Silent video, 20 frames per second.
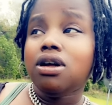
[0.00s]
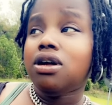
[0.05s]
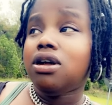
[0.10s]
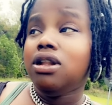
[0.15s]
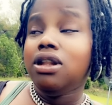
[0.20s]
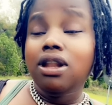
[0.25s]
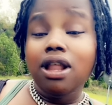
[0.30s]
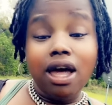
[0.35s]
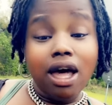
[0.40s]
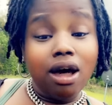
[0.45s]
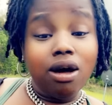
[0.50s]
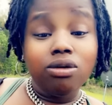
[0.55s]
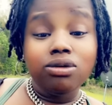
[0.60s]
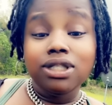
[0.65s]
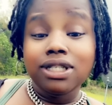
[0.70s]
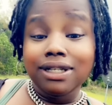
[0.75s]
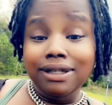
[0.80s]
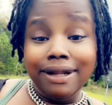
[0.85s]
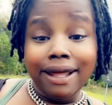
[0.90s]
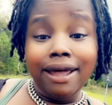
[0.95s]
now,
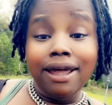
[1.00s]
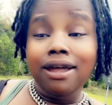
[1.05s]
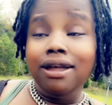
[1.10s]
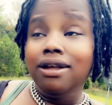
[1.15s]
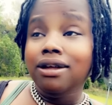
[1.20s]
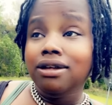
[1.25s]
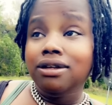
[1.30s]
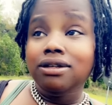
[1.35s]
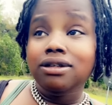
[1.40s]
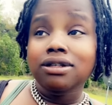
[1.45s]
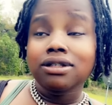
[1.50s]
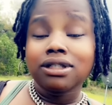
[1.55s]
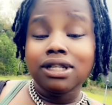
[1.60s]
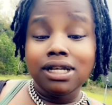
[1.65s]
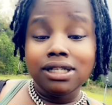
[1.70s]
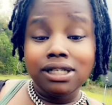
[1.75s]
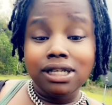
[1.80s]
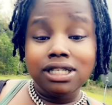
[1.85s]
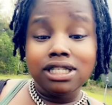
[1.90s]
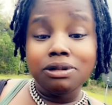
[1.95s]
today,
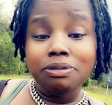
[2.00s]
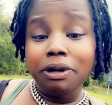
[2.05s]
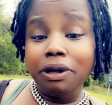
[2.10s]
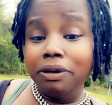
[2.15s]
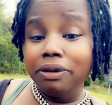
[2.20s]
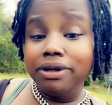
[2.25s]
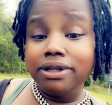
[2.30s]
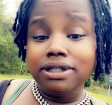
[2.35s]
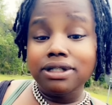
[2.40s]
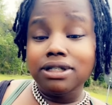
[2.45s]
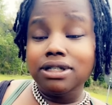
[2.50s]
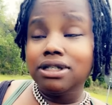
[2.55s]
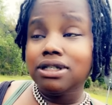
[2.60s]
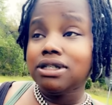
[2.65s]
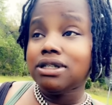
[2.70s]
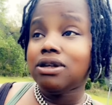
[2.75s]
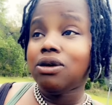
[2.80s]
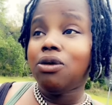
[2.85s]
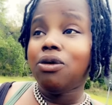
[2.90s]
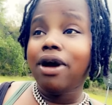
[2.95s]
that's experienced
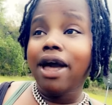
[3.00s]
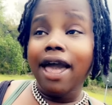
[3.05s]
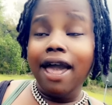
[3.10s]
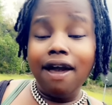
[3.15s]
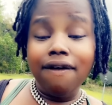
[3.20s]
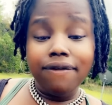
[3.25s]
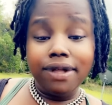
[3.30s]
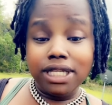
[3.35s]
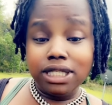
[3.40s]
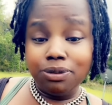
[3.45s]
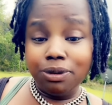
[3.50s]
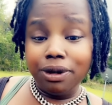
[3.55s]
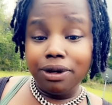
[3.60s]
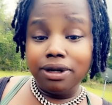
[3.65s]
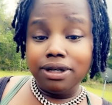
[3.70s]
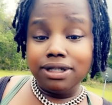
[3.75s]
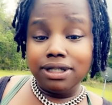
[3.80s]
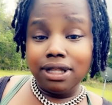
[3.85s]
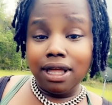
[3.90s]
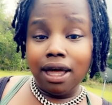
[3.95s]
or have
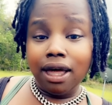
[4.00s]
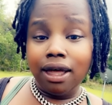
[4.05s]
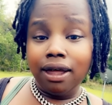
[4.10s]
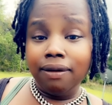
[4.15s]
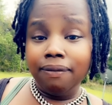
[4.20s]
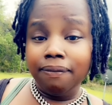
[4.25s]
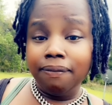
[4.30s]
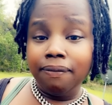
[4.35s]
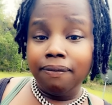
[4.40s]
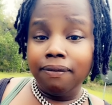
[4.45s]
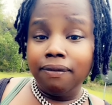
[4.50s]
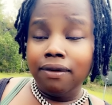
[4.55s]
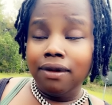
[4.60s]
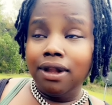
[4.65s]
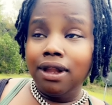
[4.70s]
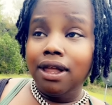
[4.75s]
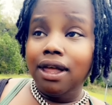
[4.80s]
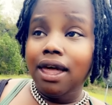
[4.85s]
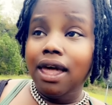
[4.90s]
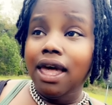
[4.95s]
experienced that.
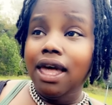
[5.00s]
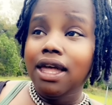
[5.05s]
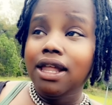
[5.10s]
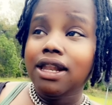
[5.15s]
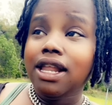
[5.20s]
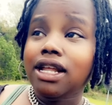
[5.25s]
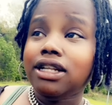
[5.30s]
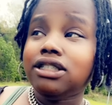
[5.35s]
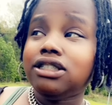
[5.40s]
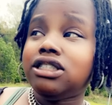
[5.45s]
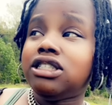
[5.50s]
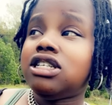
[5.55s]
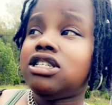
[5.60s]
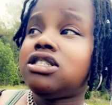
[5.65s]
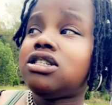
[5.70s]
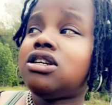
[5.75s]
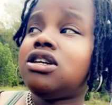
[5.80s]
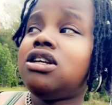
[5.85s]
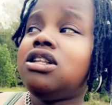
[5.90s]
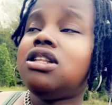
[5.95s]
And they
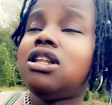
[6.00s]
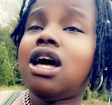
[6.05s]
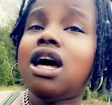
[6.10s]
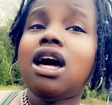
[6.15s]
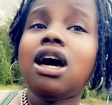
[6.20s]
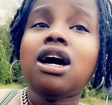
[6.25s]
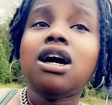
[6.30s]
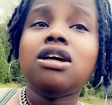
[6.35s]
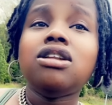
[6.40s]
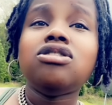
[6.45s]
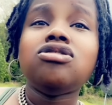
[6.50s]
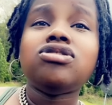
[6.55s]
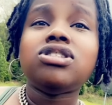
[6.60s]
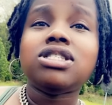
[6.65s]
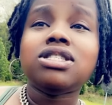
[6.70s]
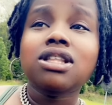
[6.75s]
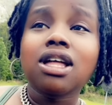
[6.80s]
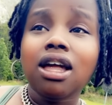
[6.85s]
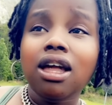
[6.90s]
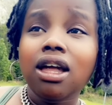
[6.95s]
just could not
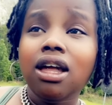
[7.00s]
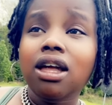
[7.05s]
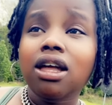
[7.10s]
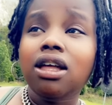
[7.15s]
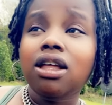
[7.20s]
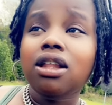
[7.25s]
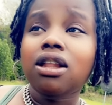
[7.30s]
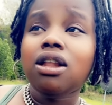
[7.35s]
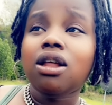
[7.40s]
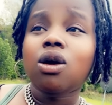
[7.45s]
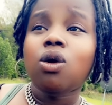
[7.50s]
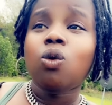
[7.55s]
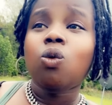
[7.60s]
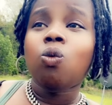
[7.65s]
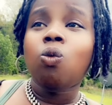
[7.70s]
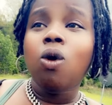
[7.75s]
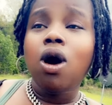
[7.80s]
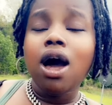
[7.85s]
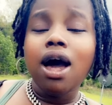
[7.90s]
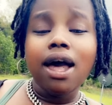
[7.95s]
understand
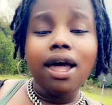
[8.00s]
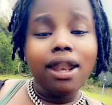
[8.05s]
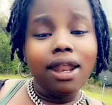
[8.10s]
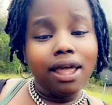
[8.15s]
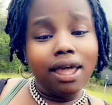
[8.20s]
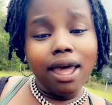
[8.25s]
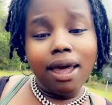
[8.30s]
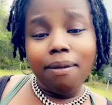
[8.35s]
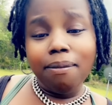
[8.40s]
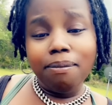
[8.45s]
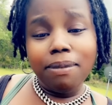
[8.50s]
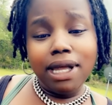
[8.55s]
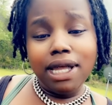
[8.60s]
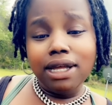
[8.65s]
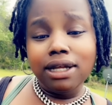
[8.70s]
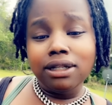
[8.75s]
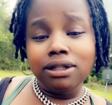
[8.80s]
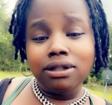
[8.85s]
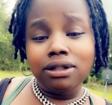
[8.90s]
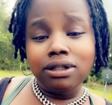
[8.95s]
why they kept
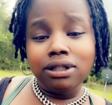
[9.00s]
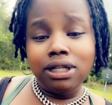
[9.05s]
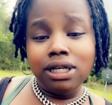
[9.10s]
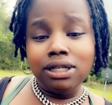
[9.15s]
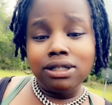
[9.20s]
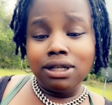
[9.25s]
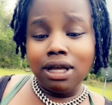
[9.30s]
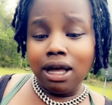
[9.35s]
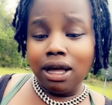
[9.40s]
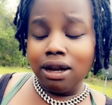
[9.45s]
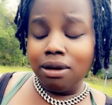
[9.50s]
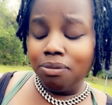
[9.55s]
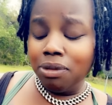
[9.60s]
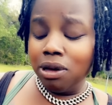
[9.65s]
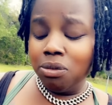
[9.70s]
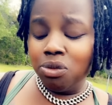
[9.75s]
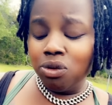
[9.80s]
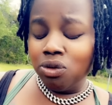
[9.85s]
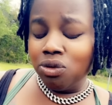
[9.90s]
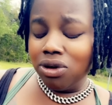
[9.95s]
meeting these kind of
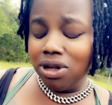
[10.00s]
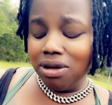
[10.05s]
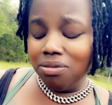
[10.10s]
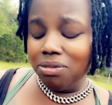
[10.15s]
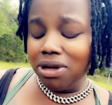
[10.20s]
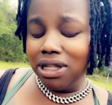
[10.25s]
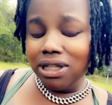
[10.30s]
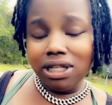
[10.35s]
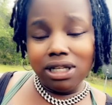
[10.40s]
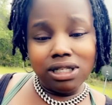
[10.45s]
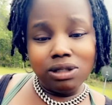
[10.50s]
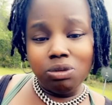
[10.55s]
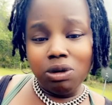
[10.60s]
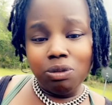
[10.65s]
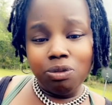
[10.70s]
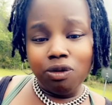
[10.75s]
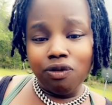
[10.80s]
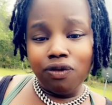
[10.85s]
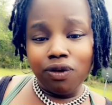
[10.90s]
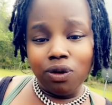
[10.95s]
people. You didn't meet these
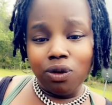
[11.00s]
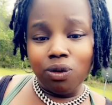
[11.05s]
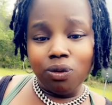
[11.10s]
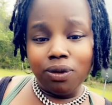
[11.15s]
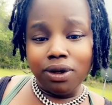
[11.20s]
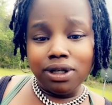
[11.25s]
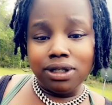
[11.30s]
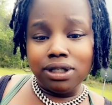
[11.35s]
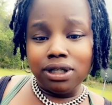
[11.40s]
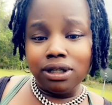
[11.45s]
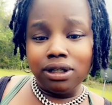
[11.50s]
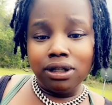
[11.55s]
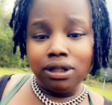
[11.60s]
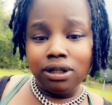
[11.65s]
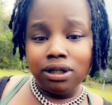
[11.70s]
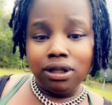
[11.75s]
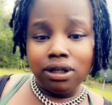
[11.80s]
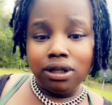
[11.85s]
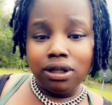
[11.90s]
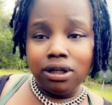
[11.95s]
people for no reason.
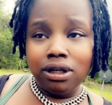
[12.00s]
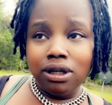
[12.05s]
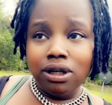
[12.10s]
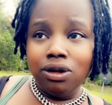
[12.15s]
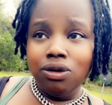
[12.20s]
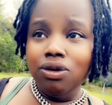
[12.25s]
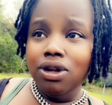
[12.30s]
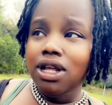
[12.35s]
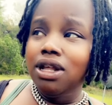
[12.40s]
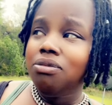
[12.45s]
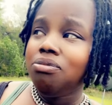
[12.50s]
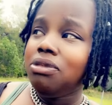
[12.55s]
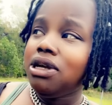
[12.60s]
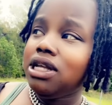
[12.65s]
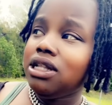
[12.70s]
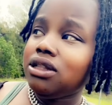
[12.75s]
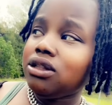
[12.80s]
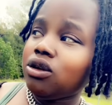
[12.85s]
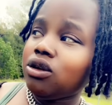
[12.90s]
You didn't meet